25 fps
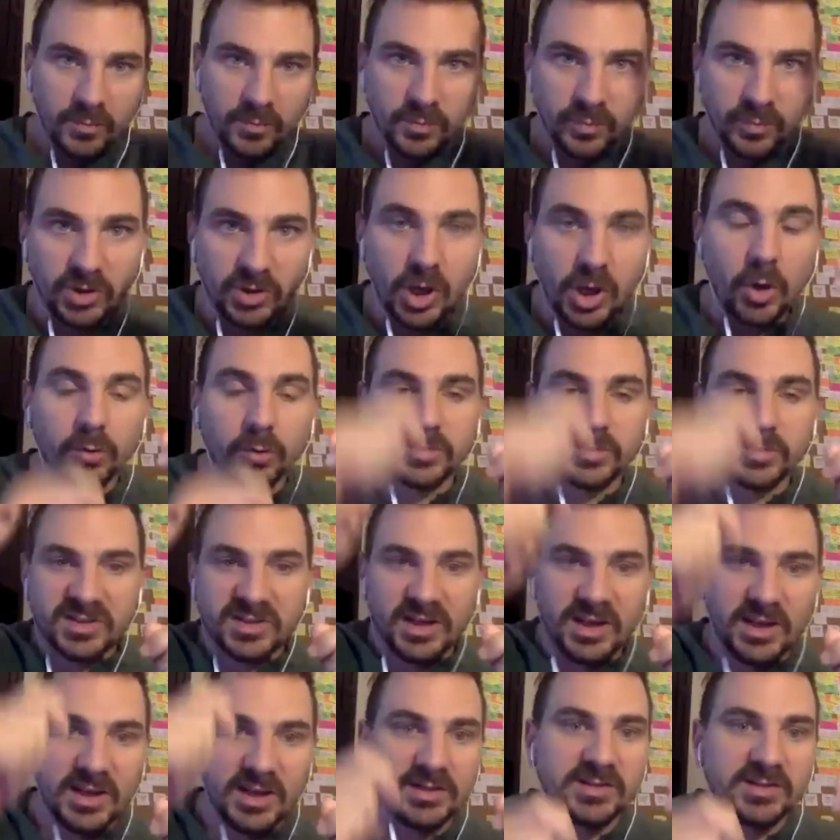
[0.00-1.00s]
notes
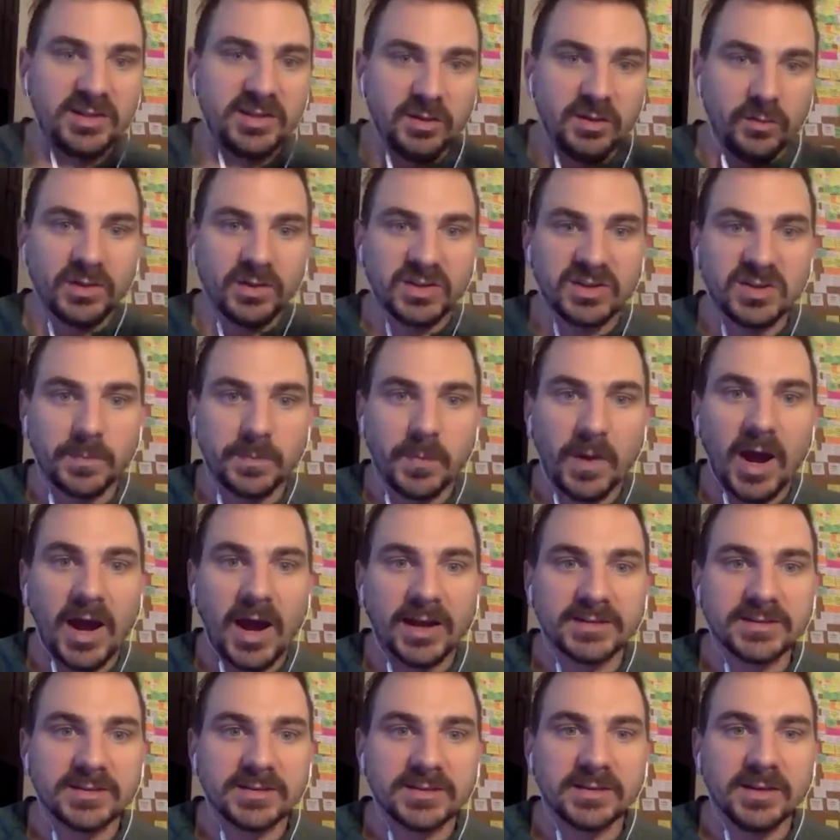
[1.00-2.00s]
into the
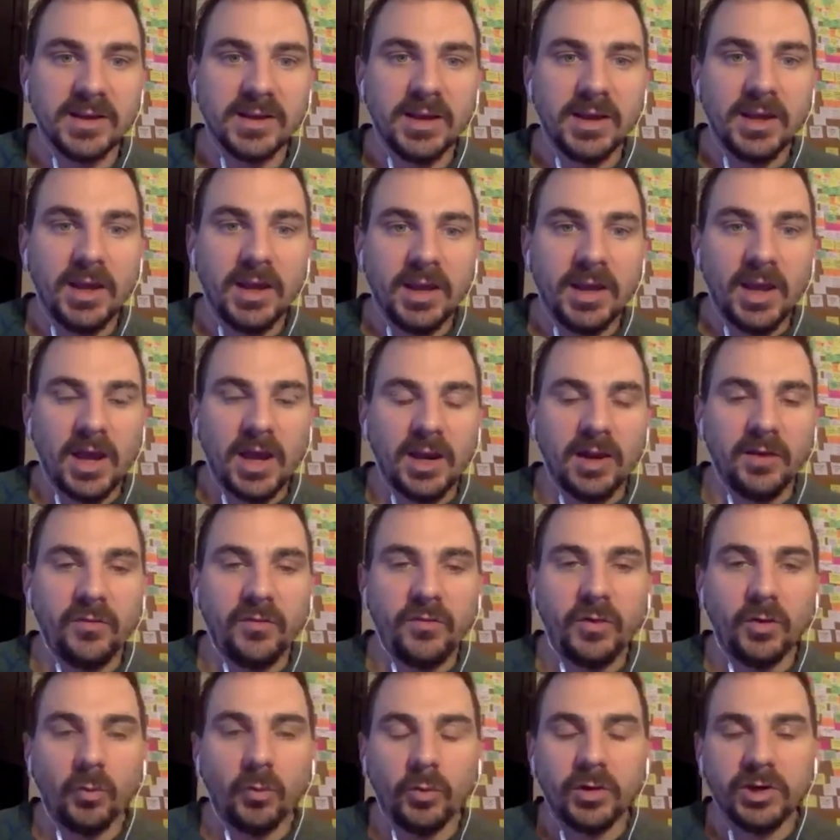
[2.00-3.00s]
spots. And I
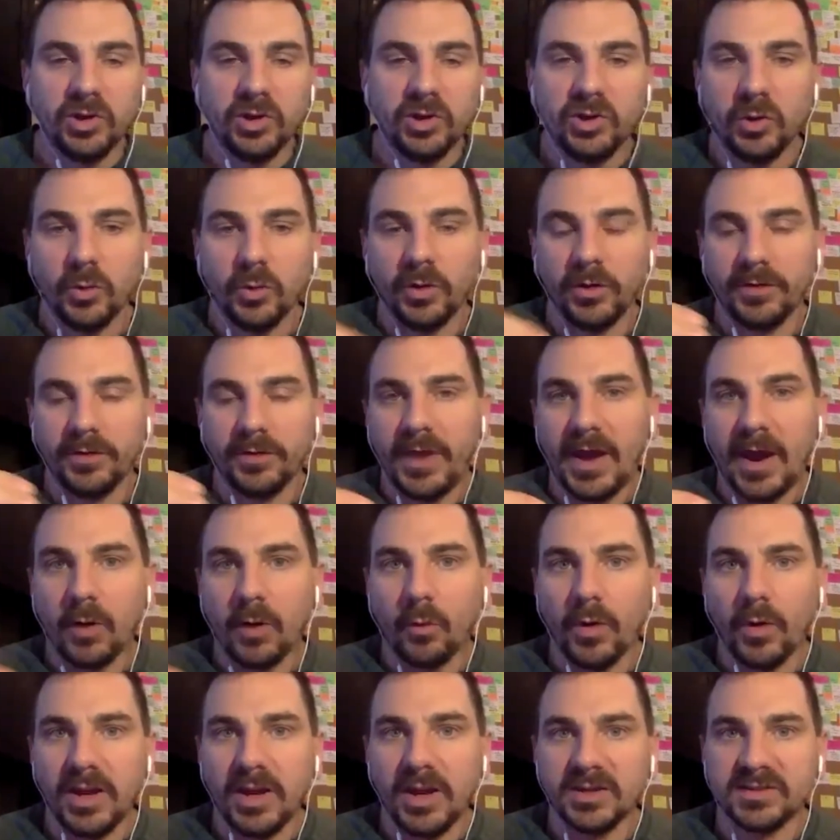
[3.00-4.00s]
feel when you do it that
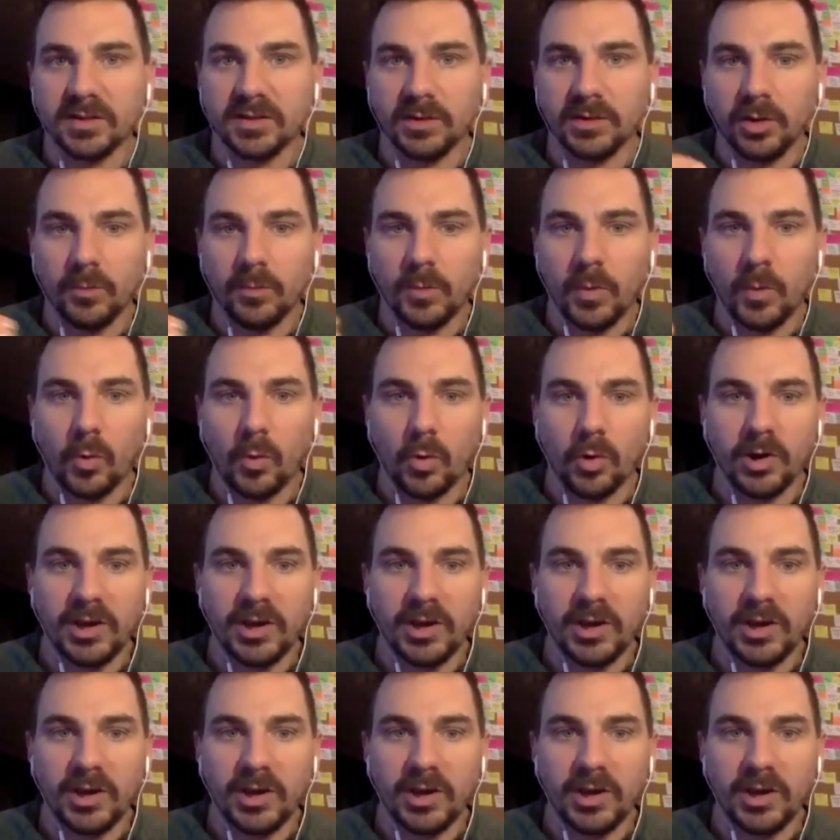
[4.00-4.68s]
way, it's a little bit more